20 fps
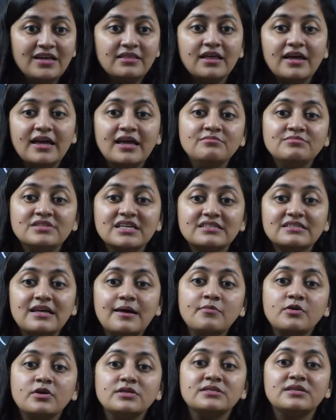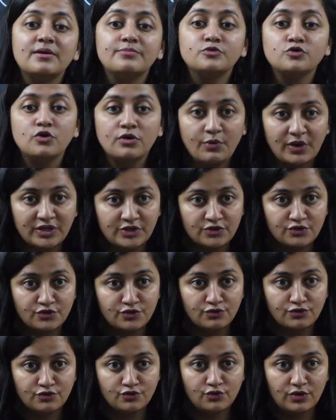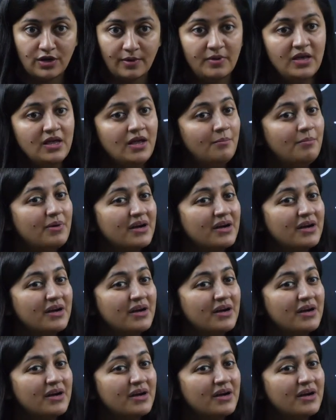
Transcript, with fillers: in the AIIMS exam conceptual questions used to come